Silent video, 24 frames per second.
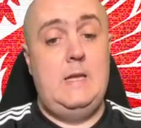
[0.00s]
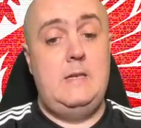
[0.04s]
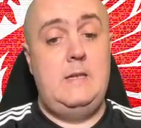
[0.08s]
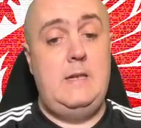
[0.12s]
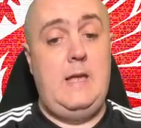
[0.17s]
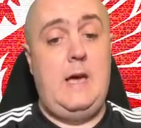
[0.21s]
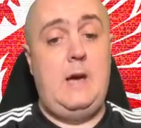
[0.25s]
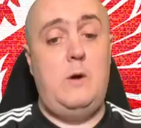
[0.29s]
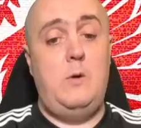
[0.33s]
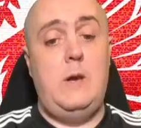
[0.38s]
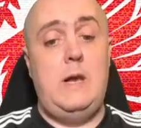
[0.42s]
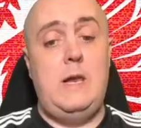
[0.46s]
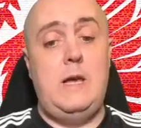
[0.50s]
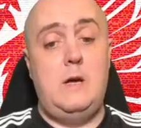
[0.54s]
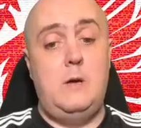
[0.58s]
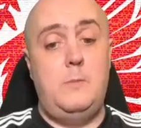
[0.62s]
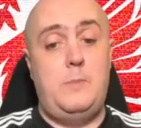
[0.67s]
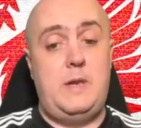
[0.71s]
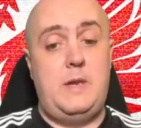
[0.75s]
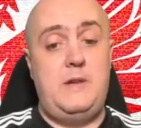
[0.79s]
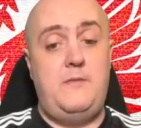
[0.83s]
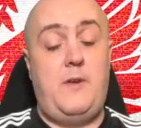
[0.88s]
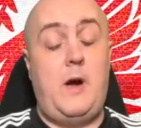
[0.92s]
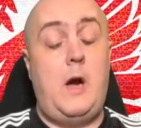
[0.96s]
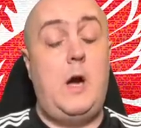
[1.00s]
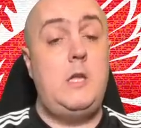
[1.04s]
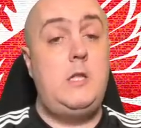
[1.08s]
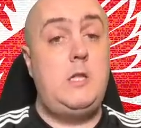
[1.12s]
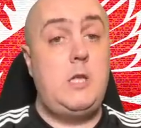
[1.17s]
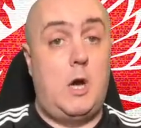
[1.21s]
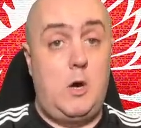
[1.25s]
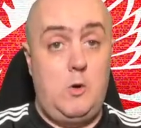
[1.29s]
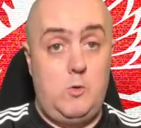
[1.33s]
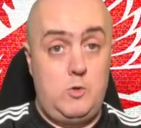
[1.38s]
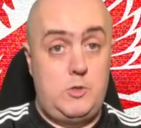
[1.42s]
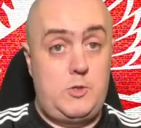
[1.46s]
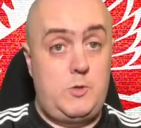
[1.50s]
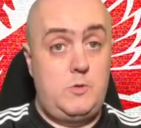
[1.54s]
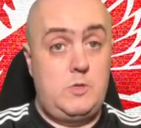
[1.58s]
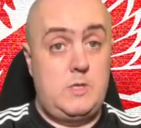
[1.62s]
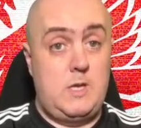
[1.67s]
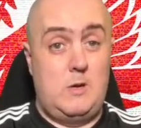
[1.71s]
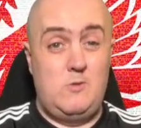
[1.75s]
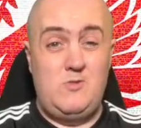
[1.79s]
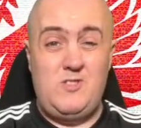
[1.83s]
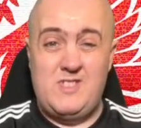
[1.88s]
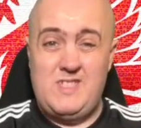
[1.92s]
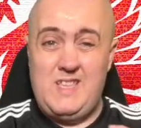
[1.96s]
Now a little bit of a I told you
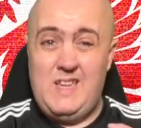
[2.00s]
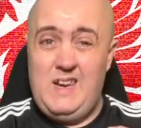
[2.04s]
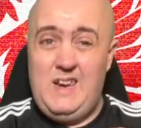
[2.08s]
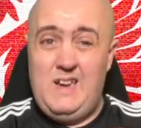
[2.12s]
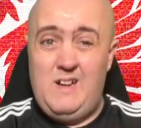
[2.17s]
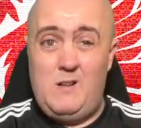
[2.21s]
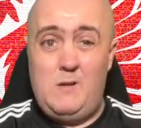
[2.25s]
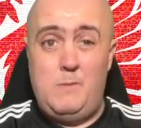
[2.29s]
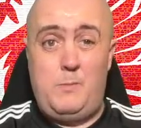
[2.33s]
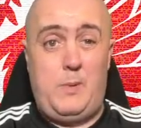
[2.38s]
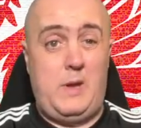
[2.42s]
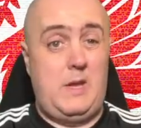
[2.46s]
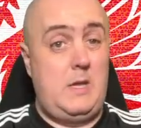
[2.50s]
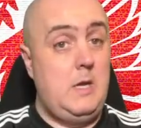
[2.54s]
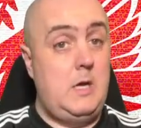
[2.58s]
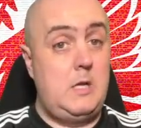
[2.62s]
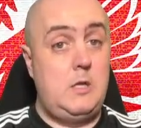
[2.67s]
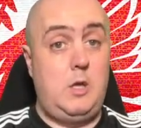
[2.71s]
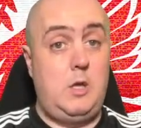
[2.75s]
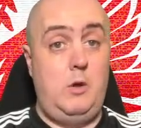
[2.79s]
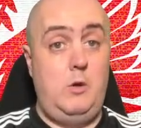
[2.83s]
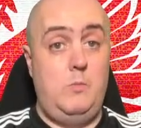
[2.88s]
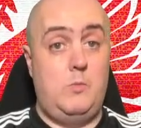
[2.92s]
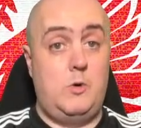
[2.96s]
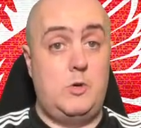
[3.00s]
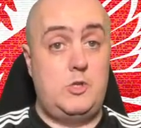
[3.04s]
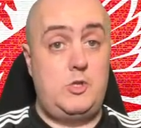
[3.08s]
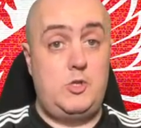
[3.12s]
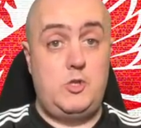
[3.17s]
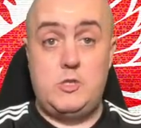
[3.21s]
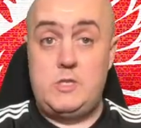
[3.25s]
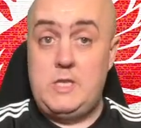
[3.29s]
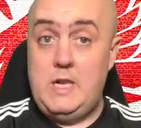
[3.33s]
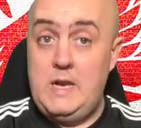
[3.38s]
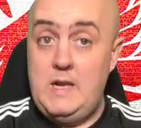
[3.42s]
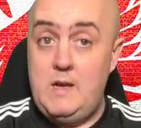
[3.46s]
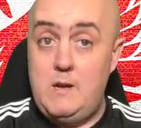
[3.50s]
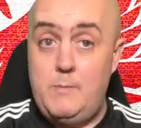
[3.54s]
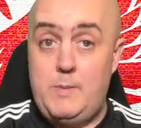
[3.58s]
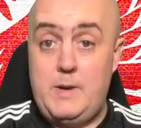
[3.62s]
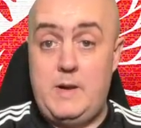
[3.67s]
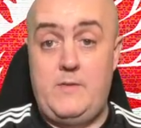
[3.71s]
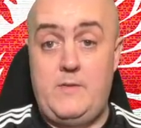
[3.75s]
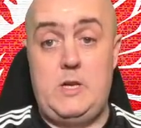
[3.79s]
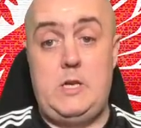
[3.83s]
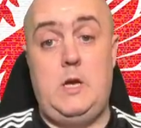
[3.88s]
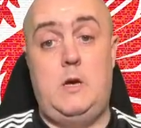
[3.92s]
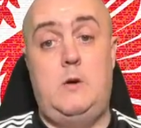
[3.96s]
so. Just a little bit, not too much. Just a little
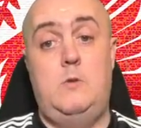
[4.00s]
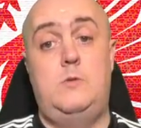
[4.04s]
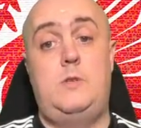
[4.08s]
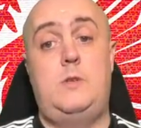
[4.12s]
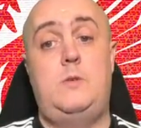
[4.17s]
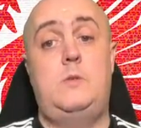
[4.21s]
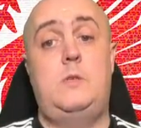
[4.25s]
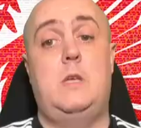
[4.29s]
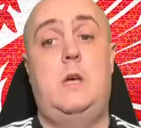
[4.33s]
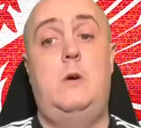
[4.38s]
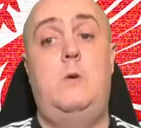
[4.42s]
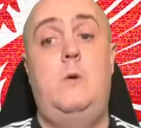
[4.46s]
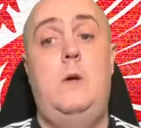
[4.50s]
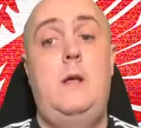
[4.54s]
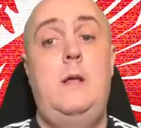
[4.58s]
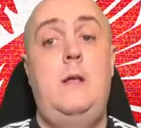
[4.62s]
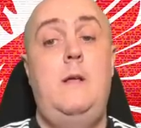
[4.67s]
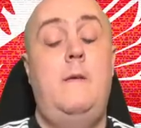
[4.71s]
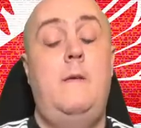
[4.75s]
bit of I told you so.